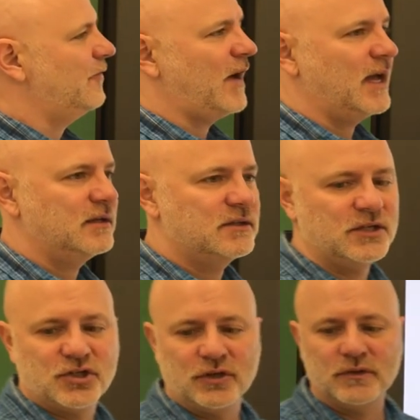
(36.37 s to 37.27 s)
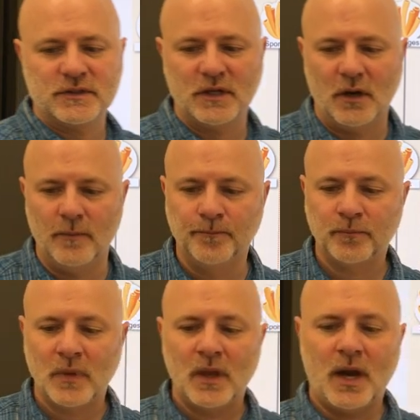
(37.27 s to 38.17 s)
defined tissues. So
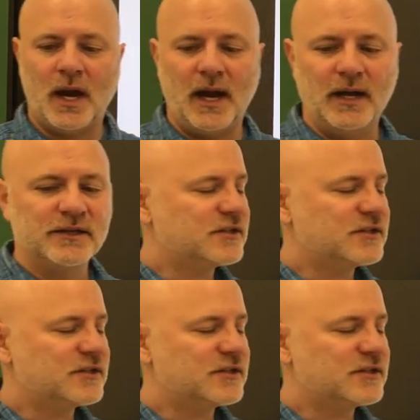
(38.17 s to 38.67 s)
uh,